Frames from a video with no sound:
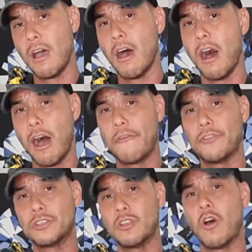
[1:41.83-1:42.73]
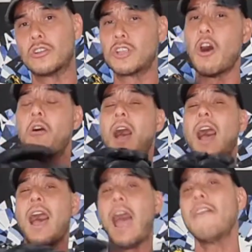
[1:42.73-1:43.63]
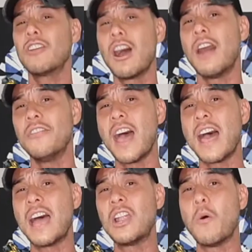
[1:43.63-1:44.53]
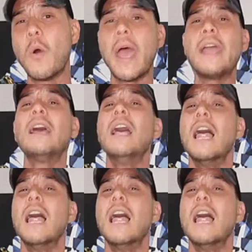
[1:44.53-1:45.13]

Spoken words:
off the store. So, I haven't gotten that out of the way.